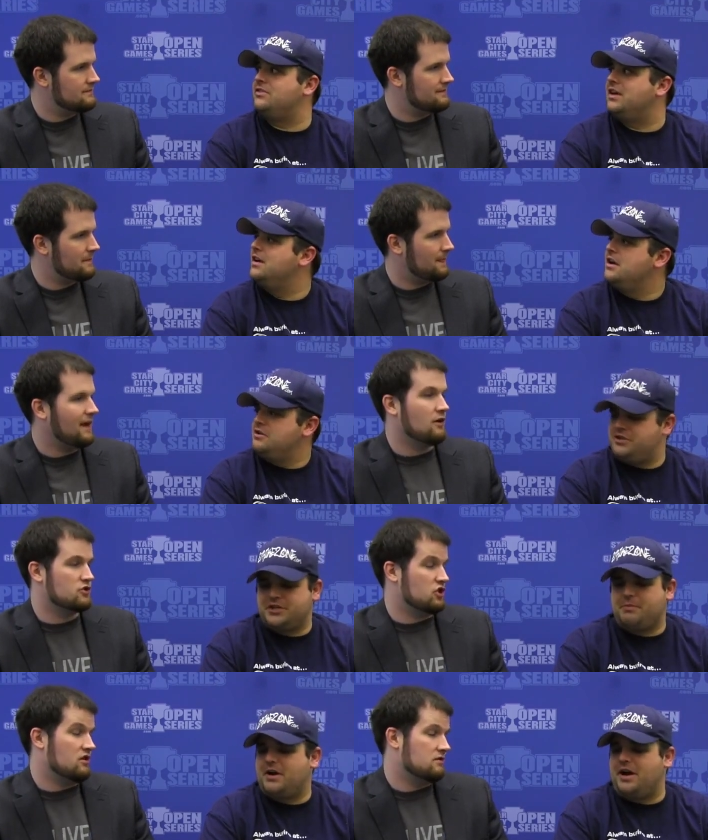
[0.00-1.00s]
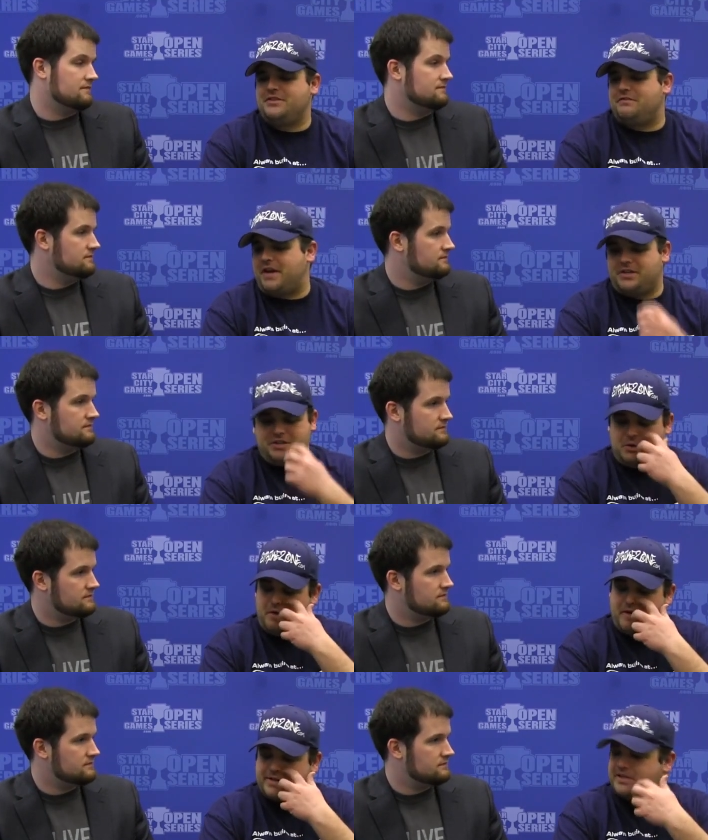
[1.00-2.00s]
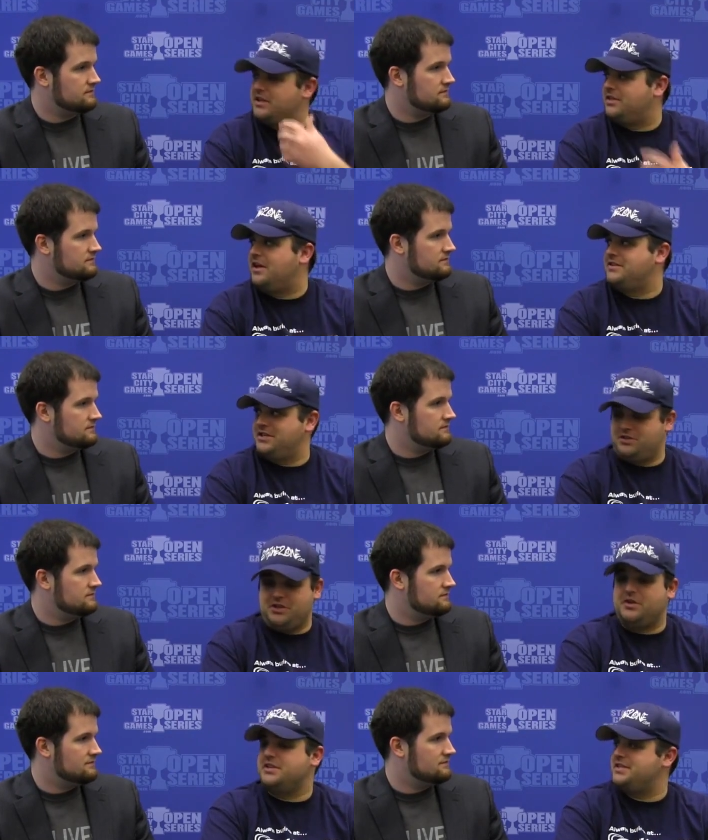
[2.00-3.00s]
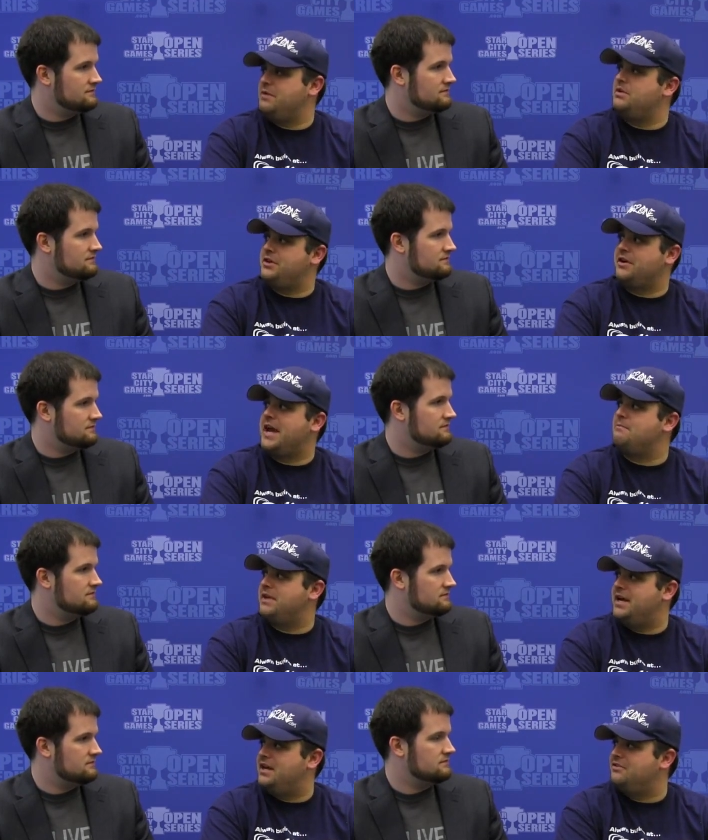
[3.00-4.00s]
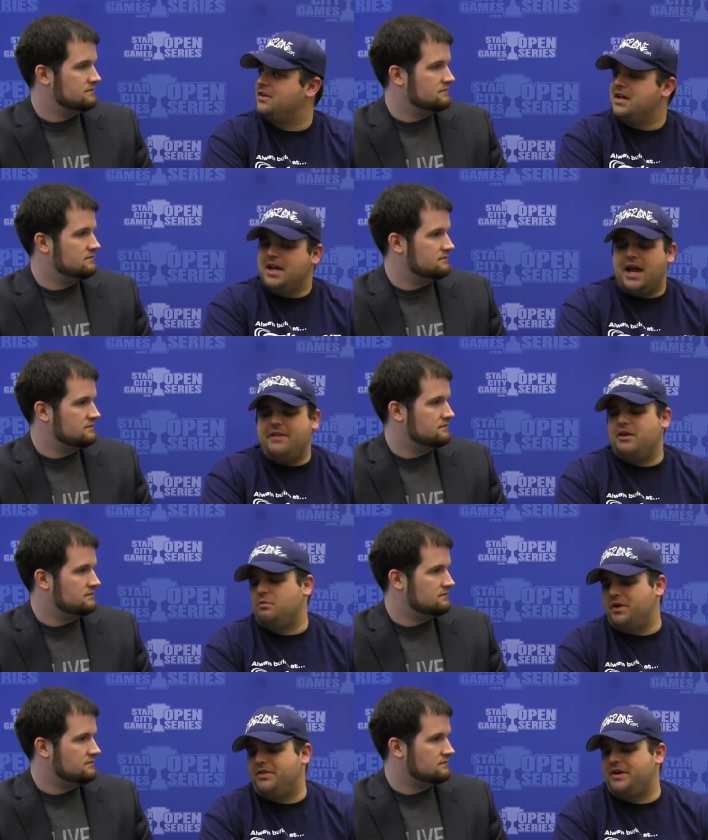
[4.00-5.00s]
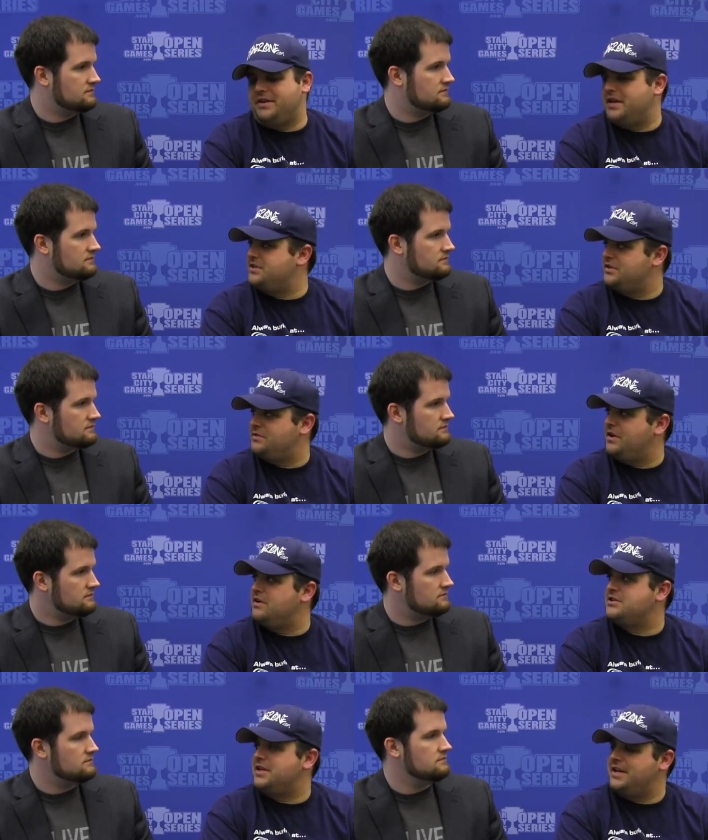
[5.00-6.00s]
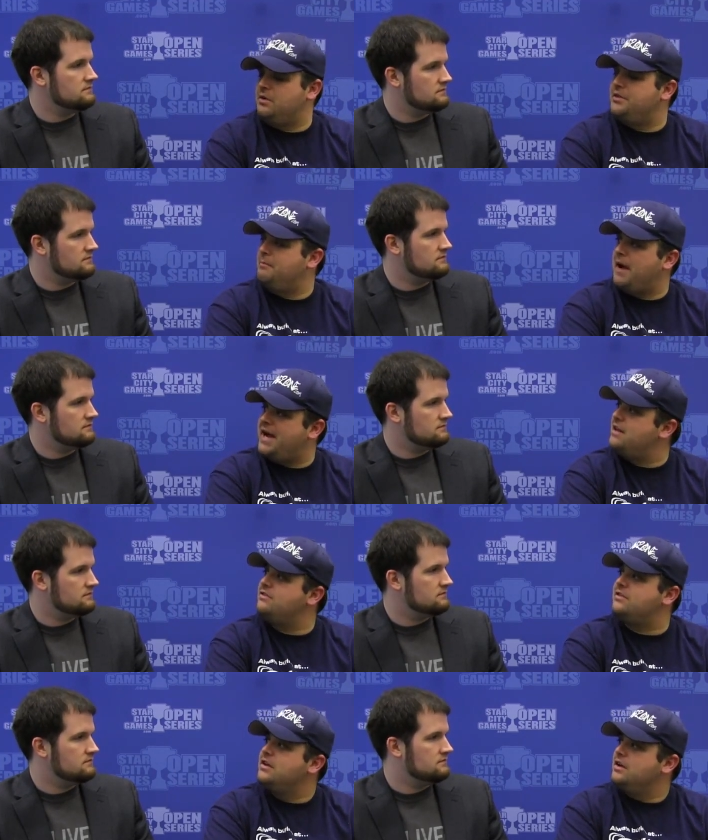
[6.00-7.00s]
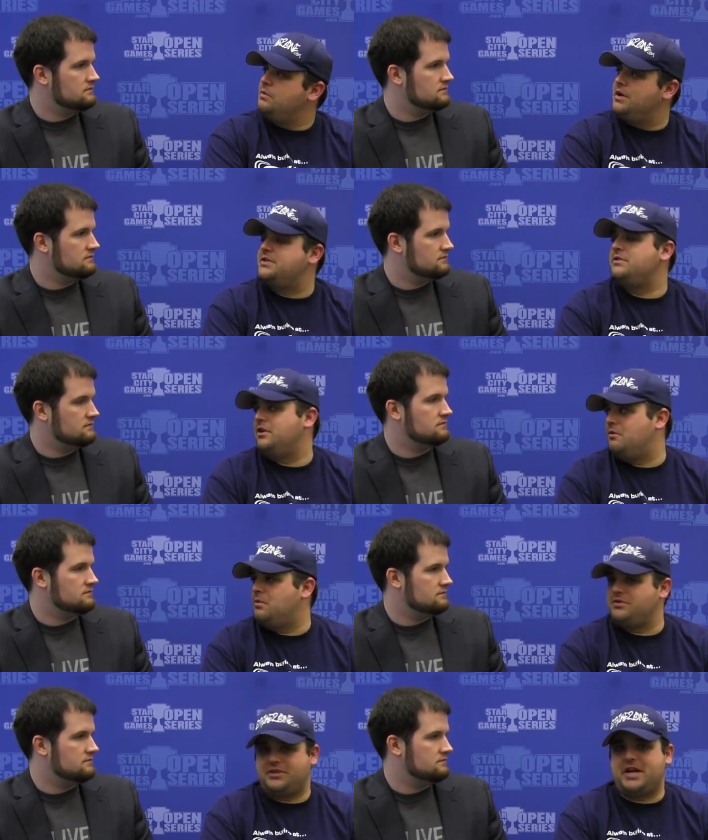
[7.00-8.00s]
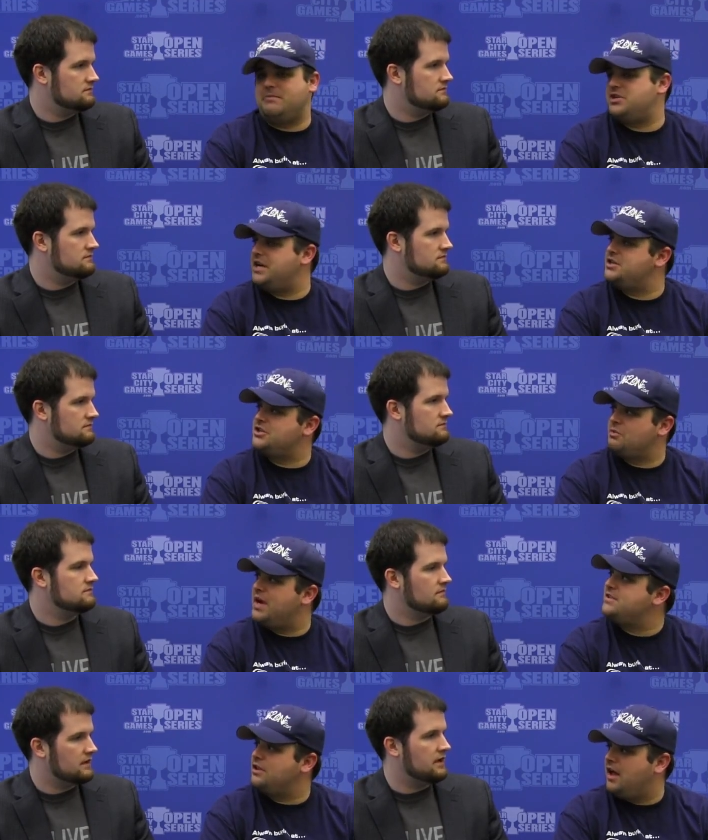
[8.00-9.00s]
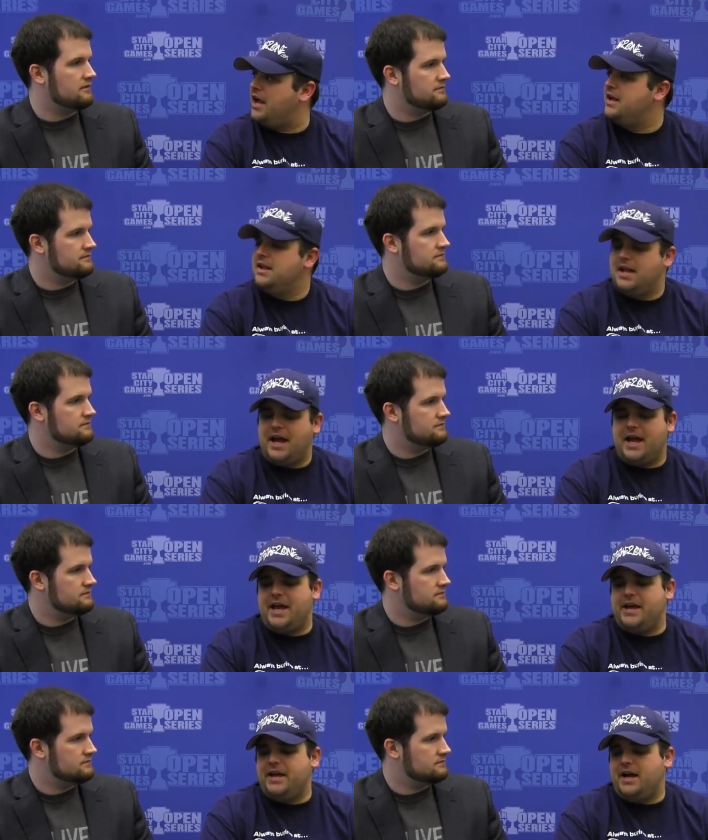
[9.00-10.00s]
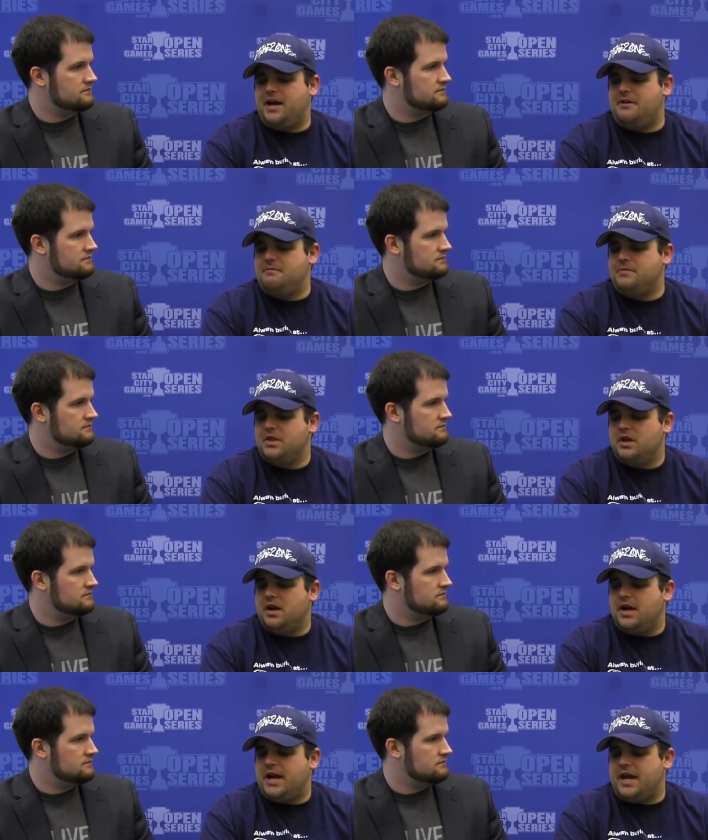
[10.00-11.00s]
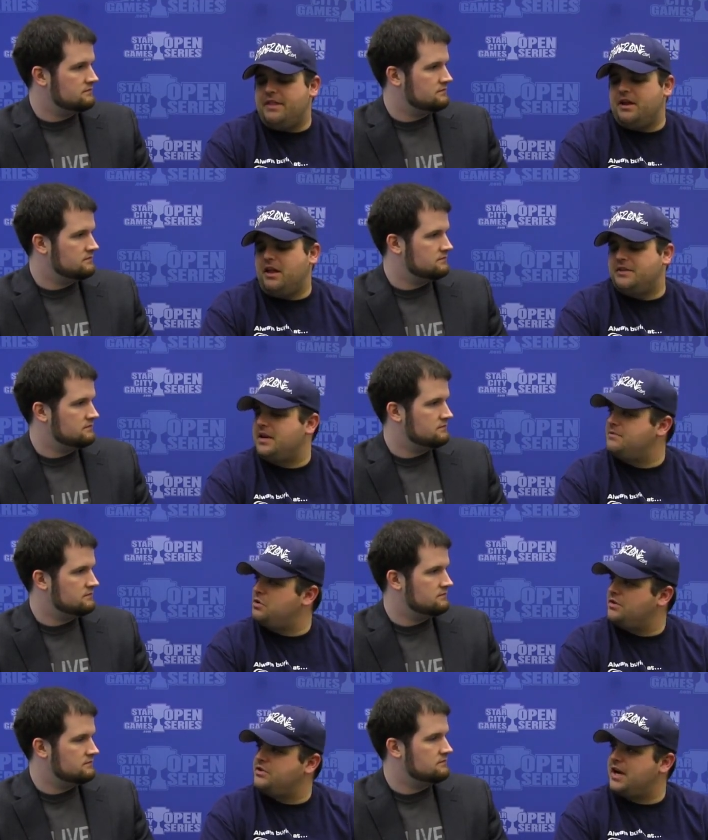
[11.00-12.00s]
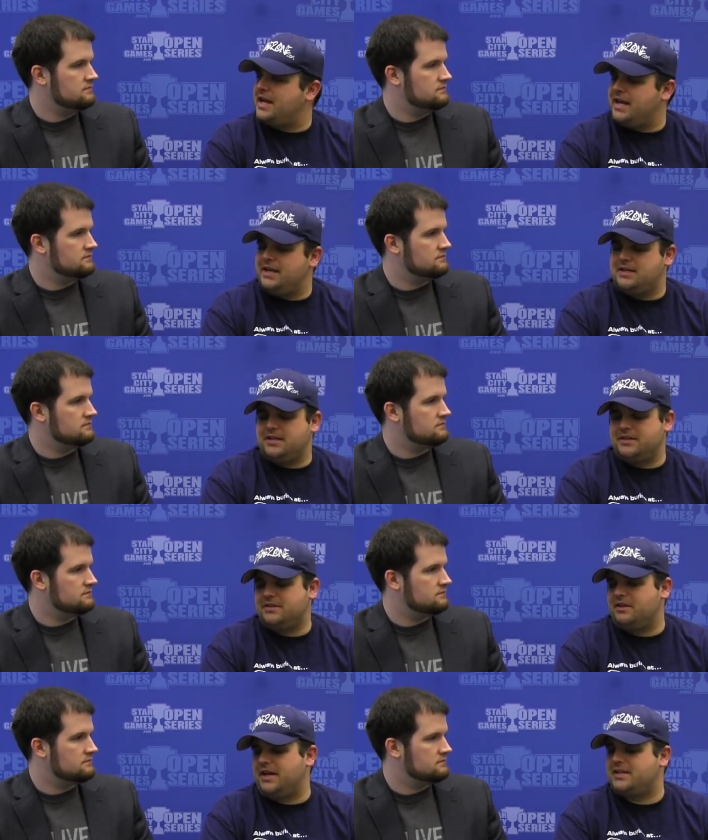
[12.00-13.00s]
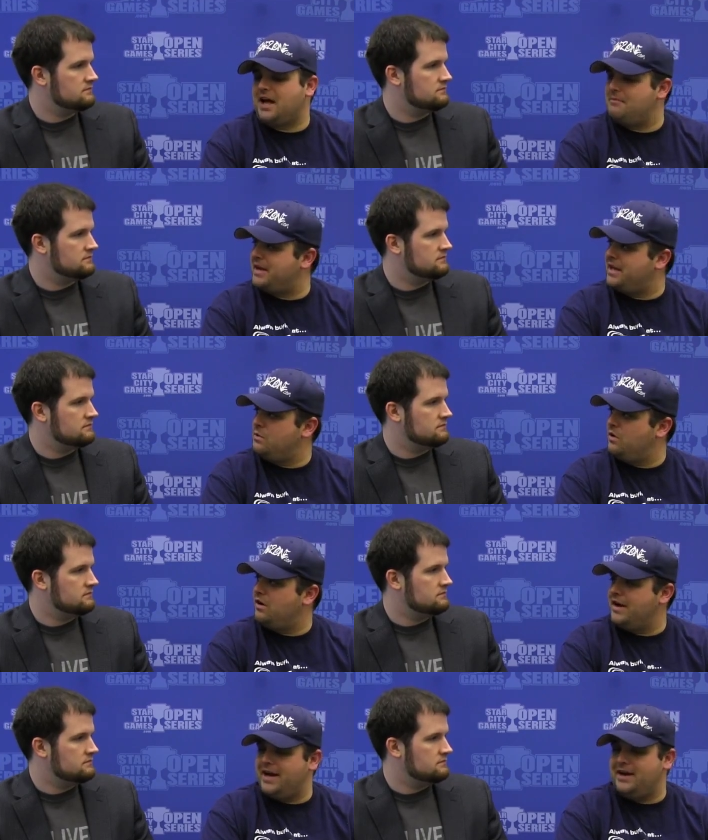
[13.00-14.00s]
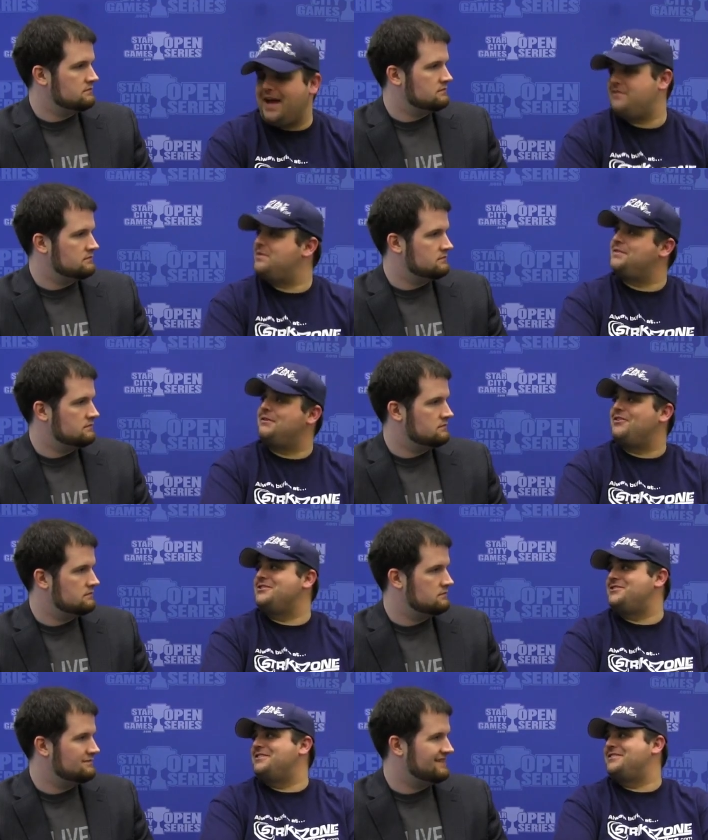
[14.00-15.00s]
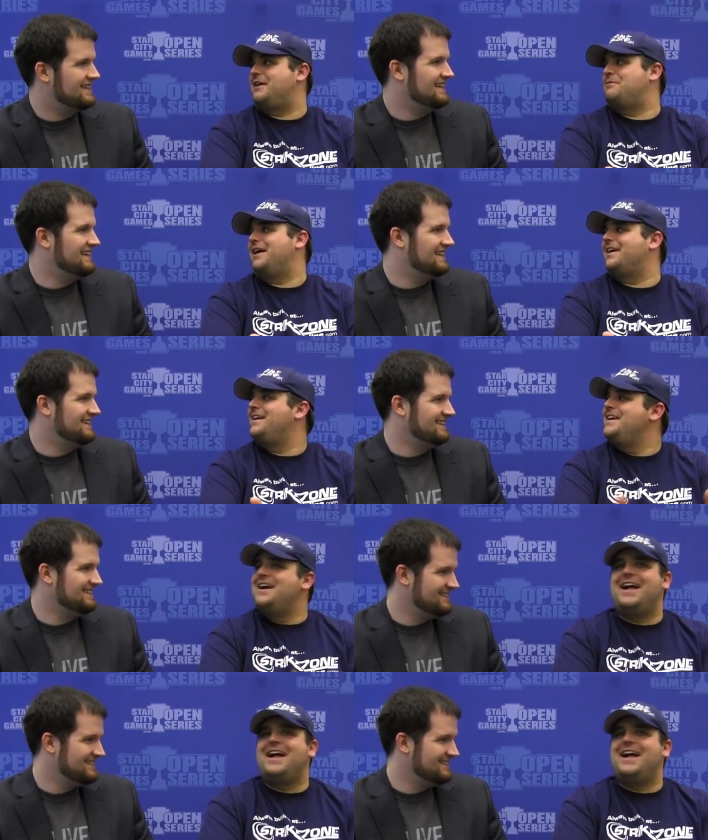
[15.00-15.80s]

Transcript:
Speaker 1: easy. Oh, just because of because the fact that you have access to Thoughtseize, so you can see what their game plan is, and then with the detention spheres to deal with the Bidents, which you know most of the time changes the race a yeah. lot. And um, and then a lot of times you also kind of get into this little like top decking war, and I think Civilization is a top deck,